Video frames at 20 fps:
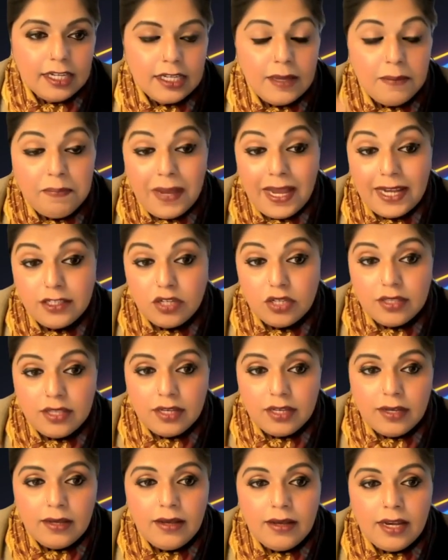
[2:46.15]
compared to
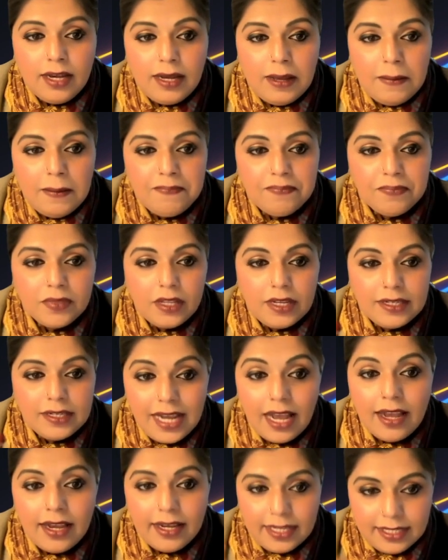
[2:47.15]
the
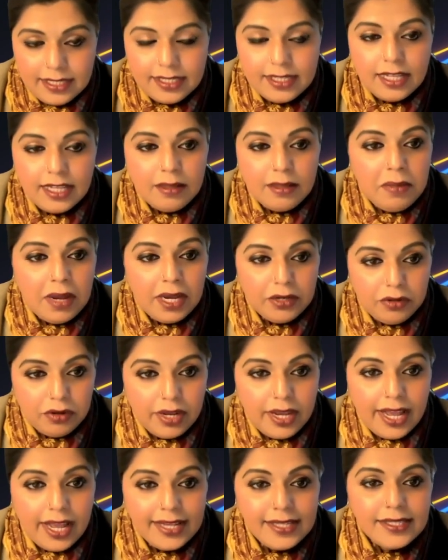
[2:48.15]
tines that the
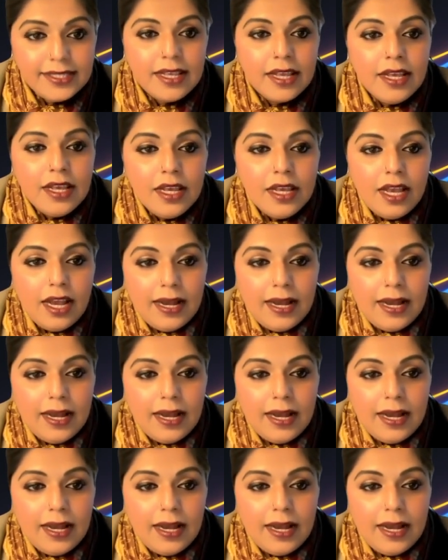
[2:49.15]
micro has.